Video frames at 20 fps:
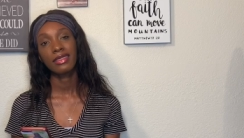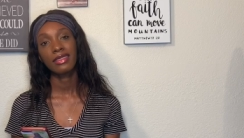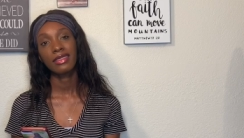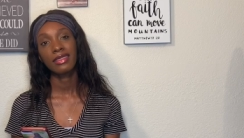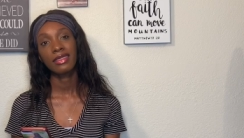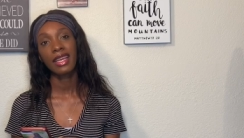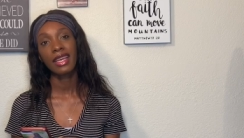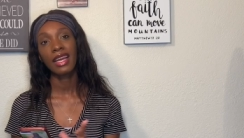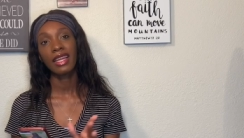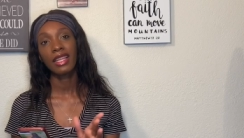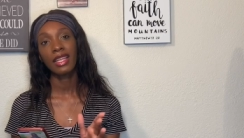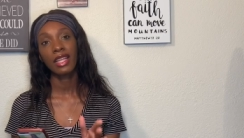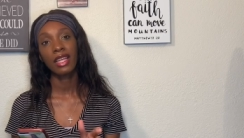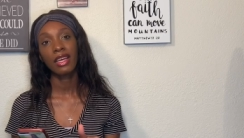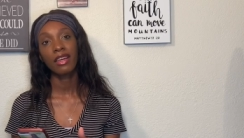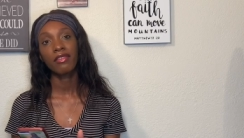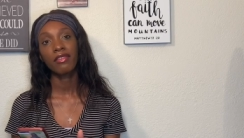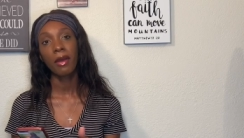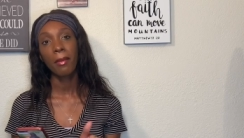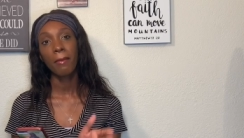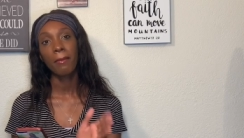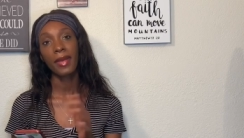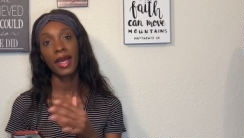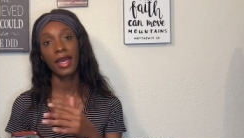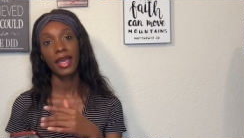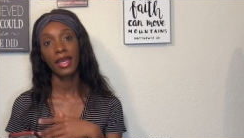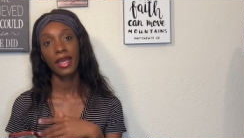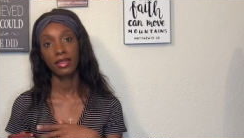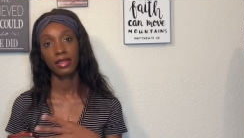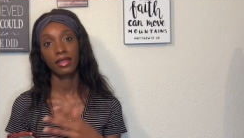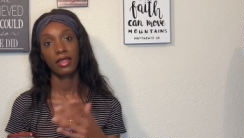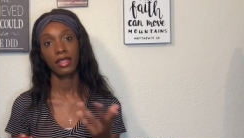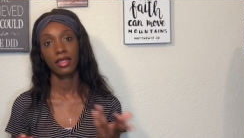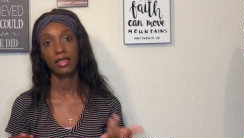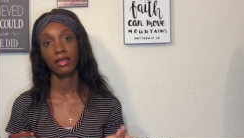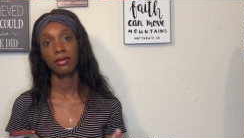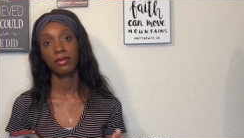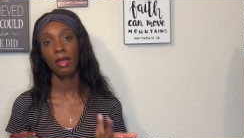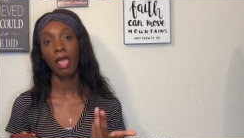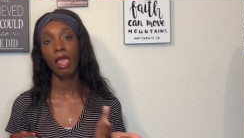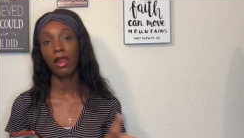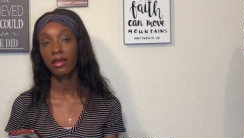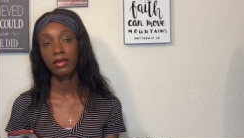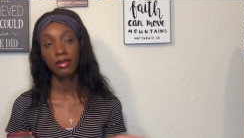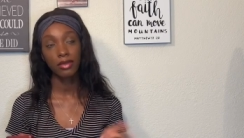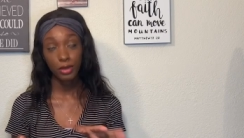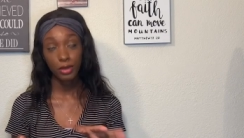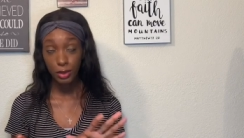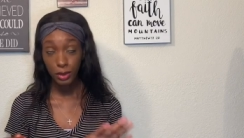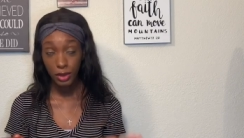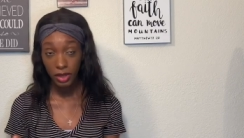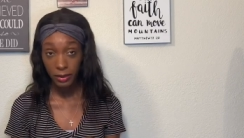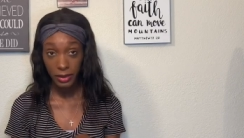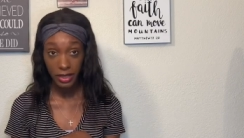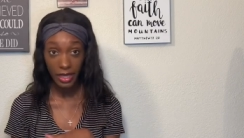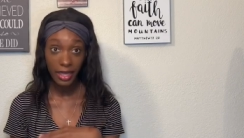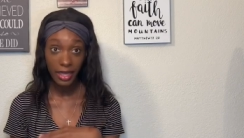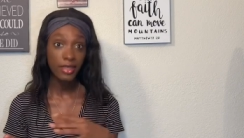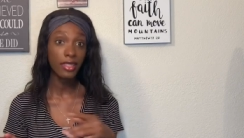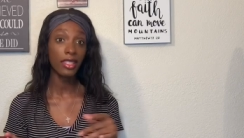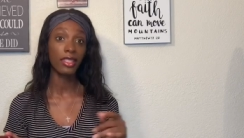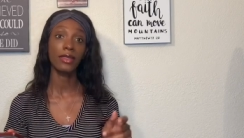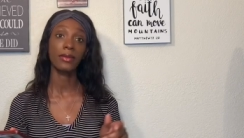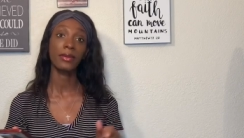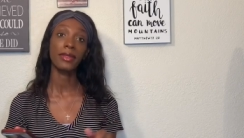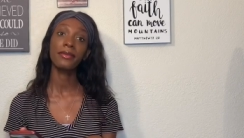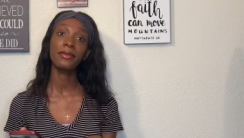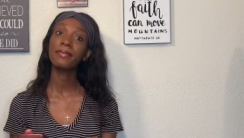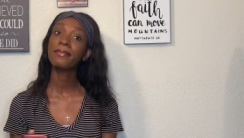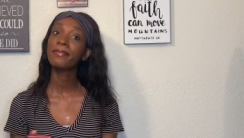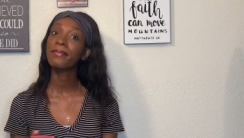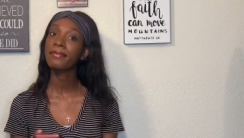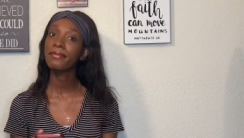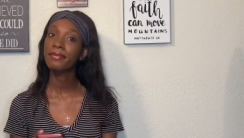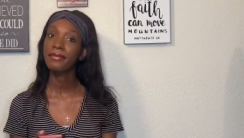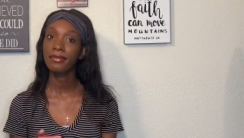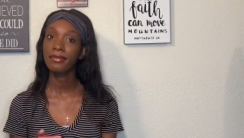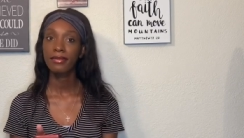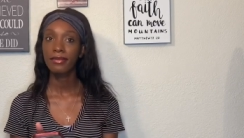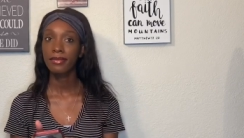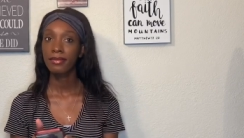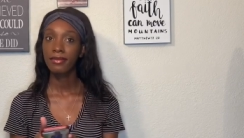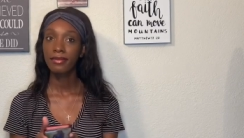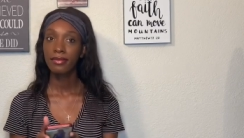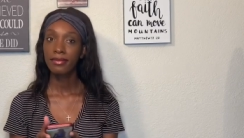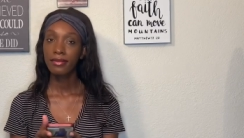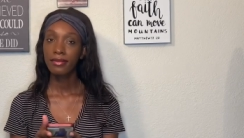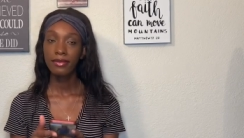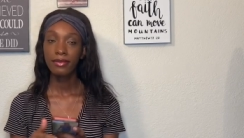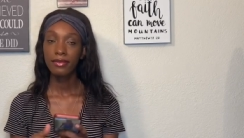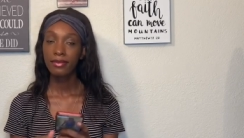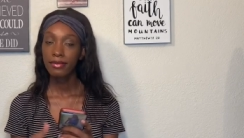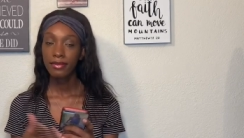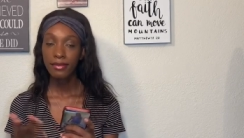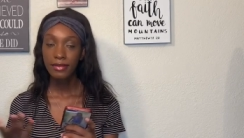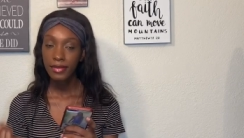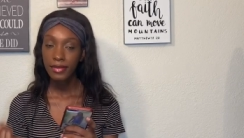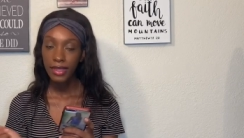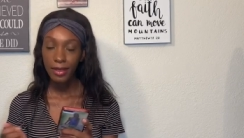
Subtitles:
I love my soon-to-be ex-husband. Yeah.